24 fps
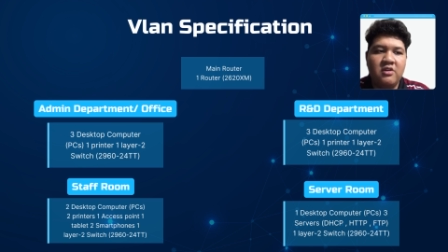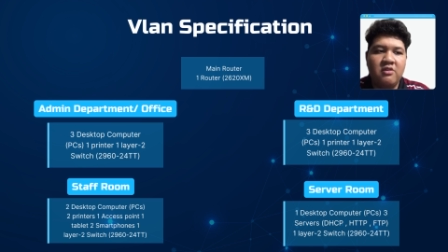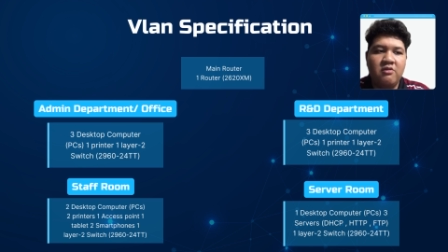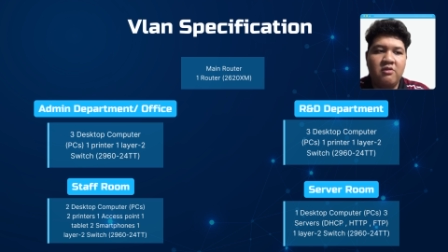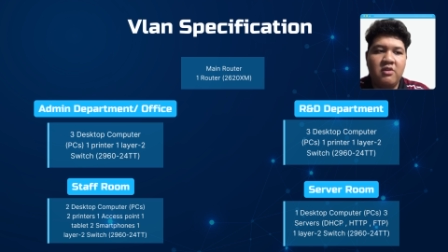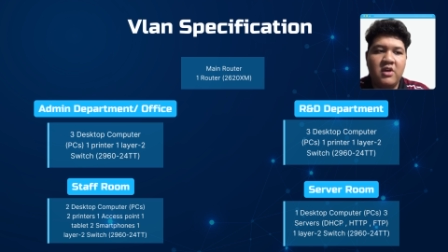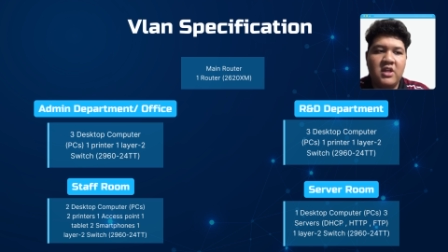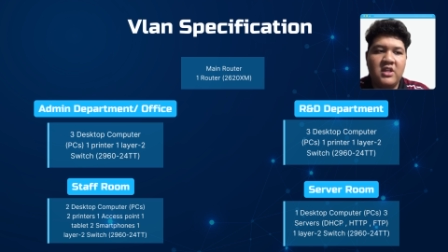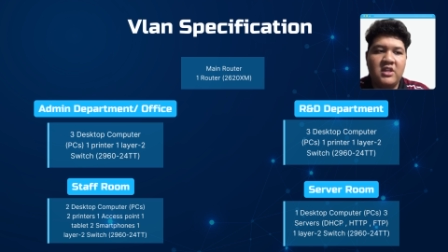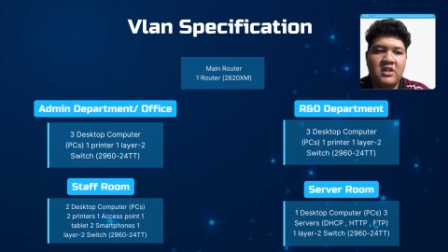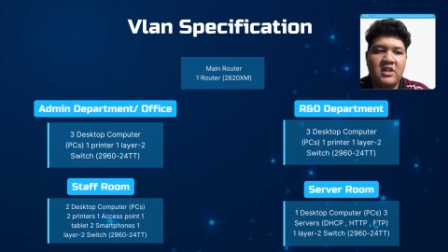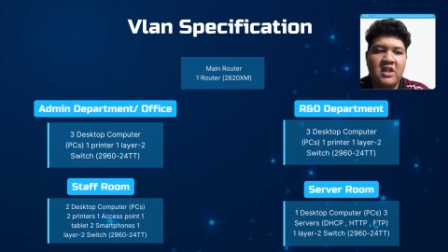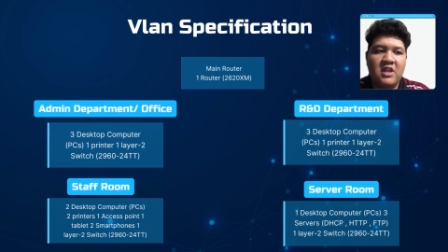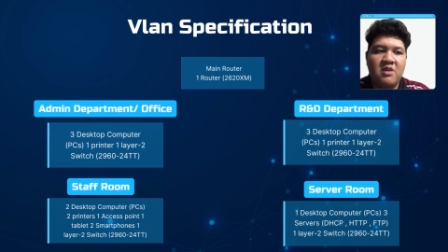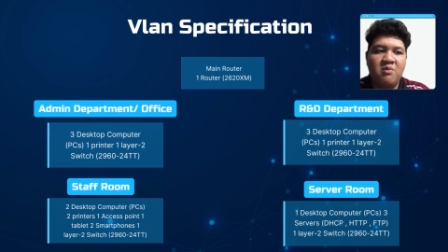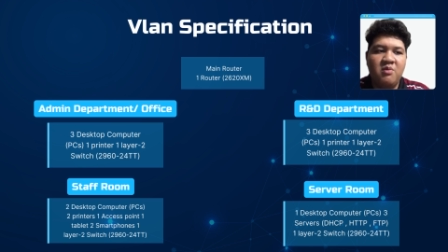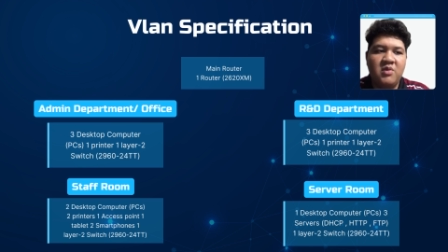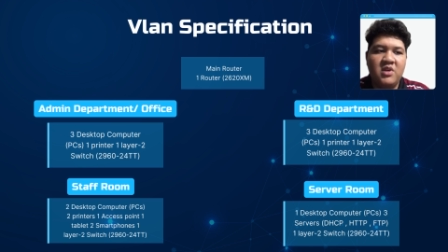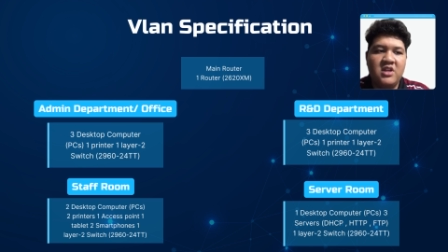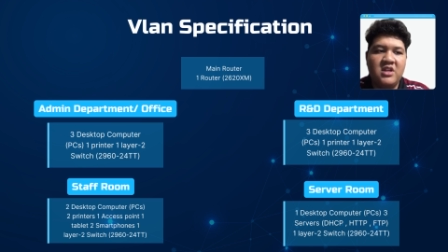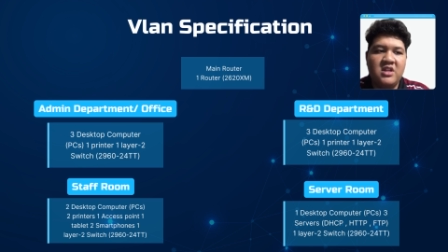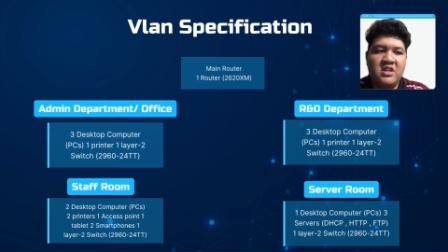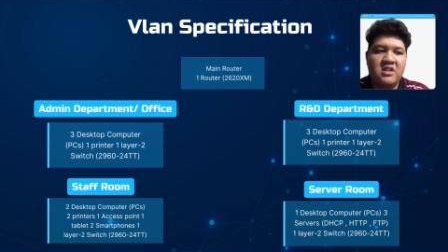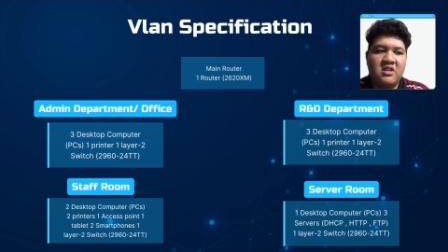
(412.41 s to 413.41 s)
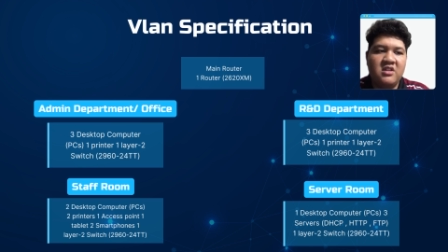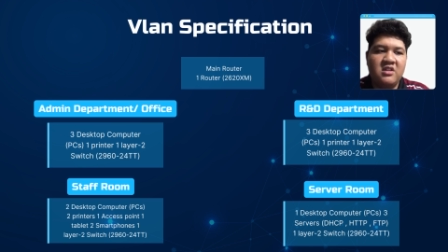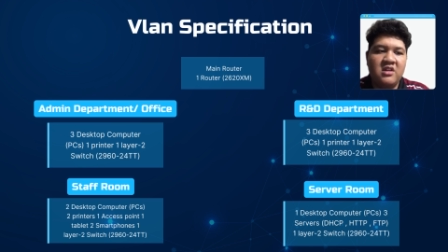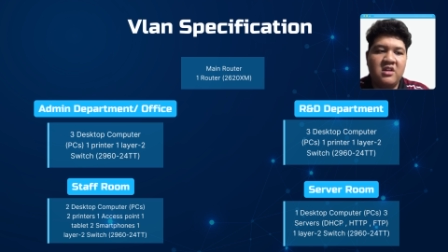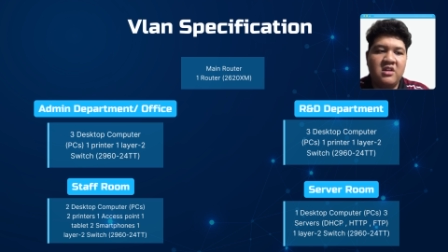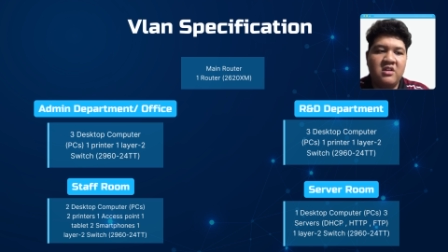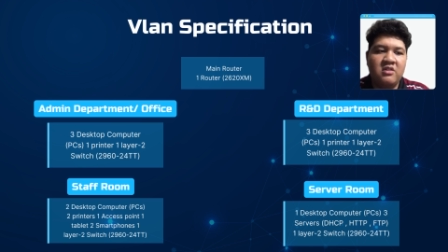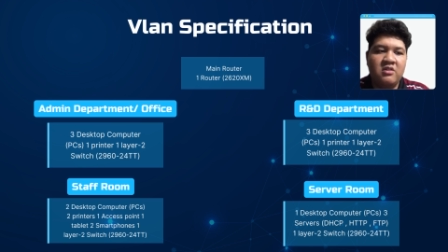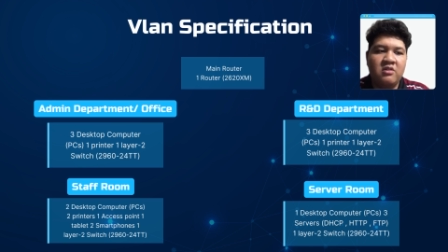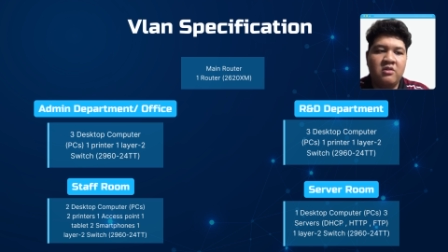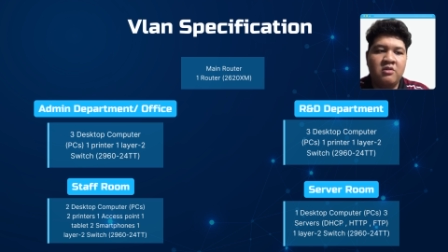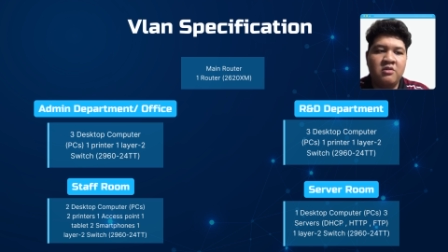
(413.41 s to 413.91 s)
1 tablet,
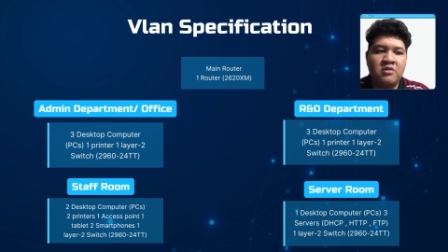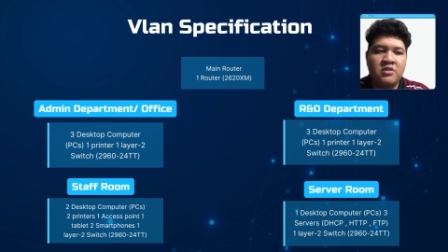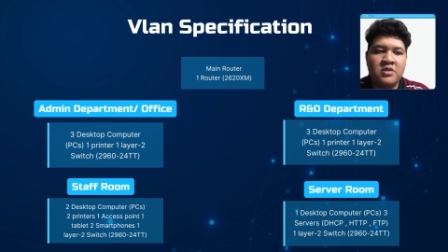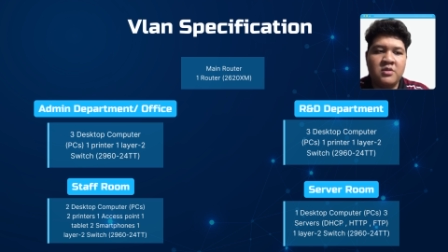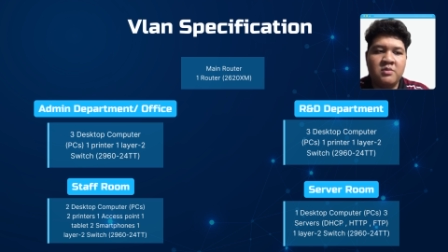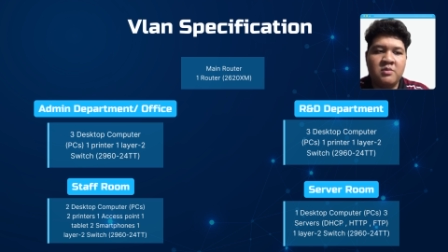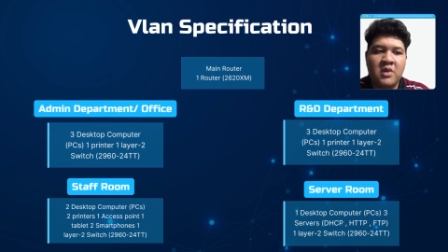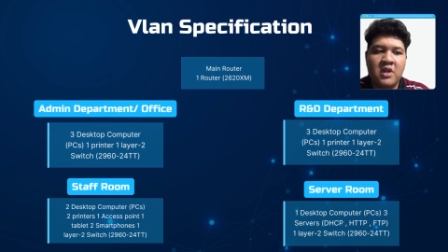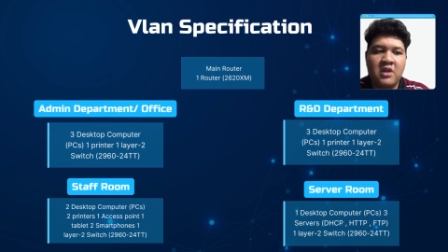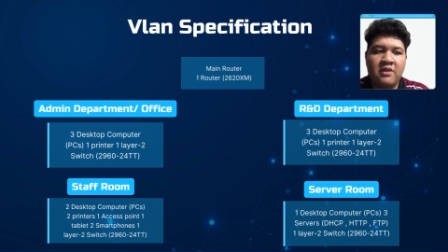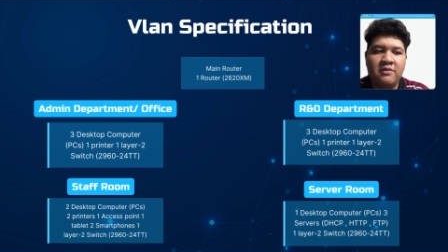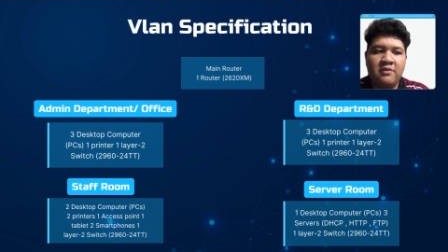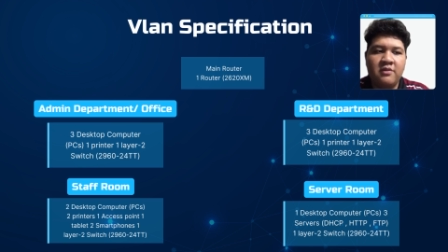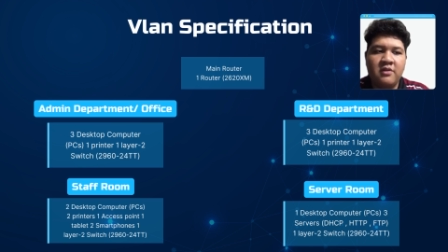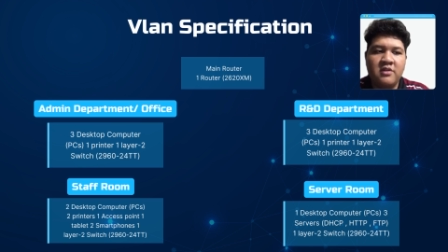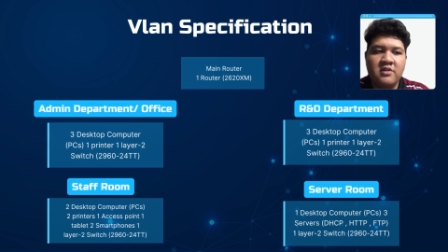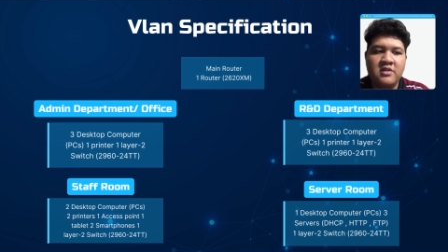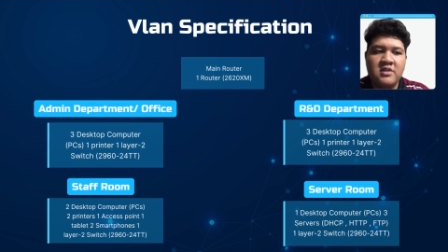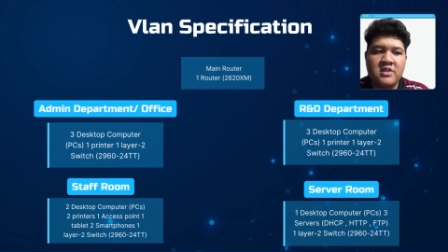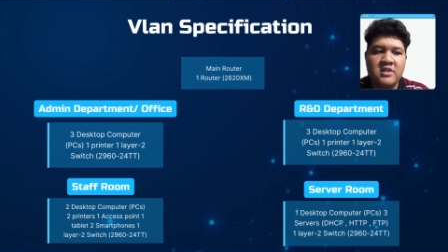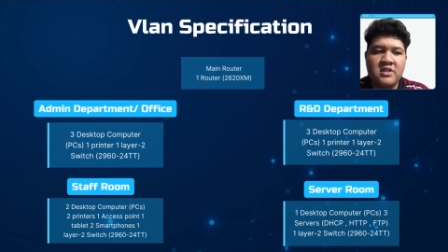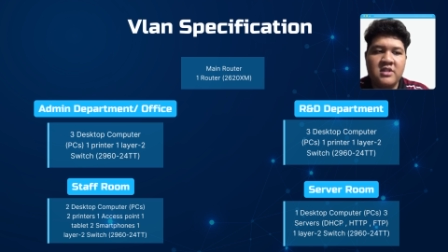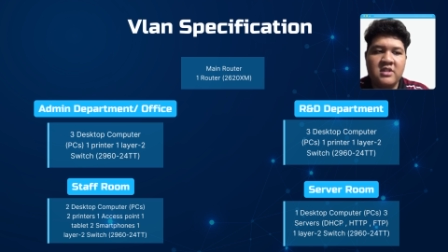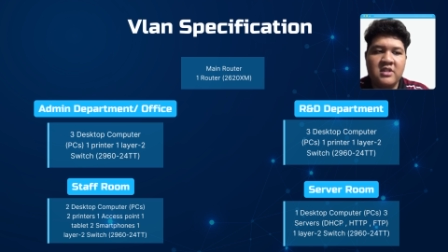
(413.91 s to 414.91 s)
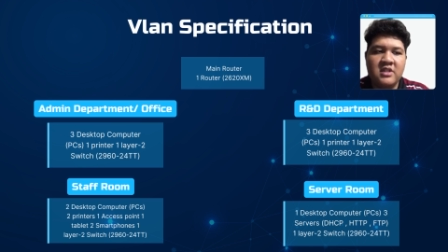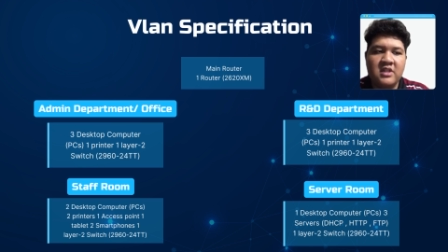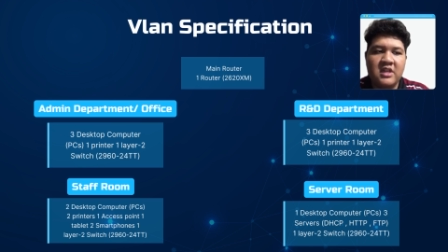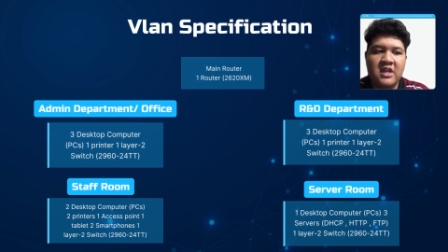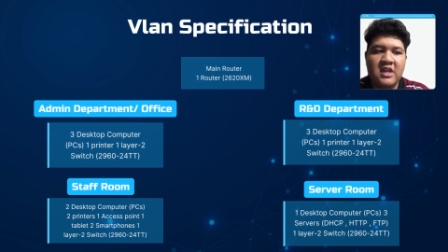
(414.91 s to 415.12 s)
2 smartphones